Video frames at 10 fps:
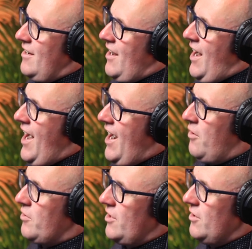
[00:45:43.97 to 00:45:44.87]

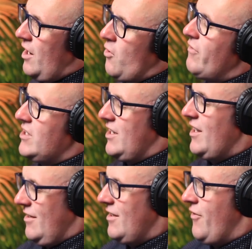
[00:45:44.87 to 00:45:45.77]
how you, and
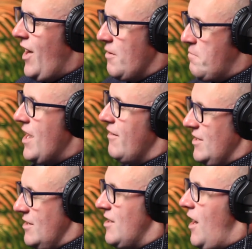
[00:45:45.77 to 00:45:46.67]
obviously you've had a period
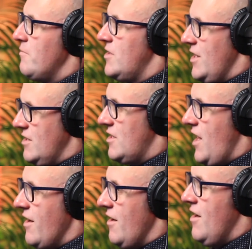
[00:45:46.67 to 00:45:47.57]
of time since
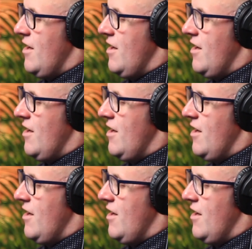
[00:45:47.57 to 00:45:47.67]
then